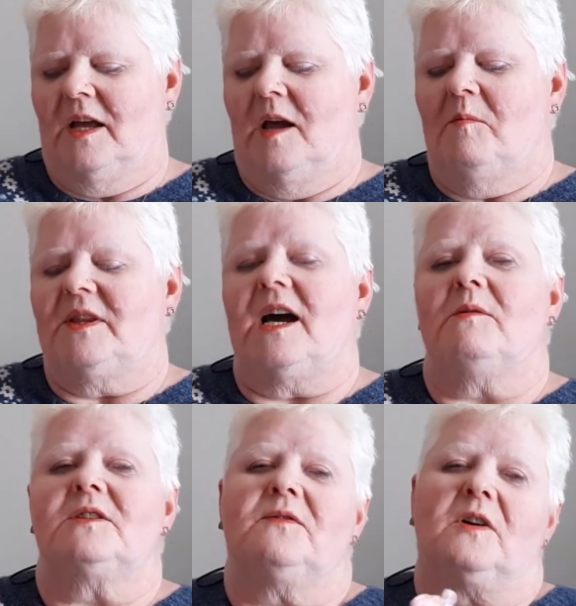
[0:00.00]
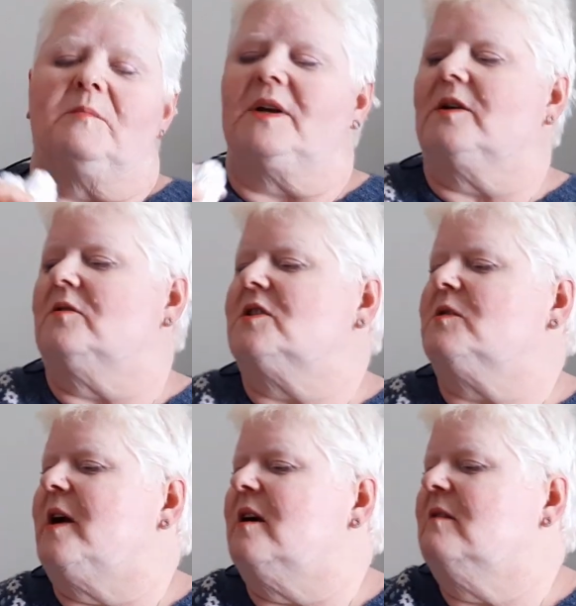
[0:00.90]
But that was for a bingo
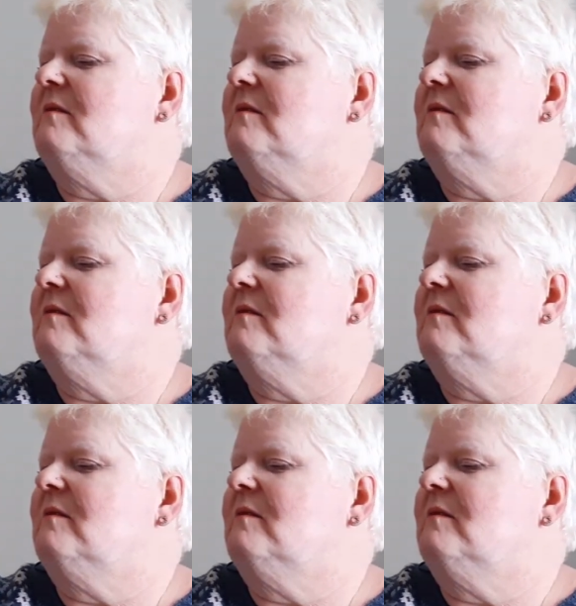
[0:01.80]
square.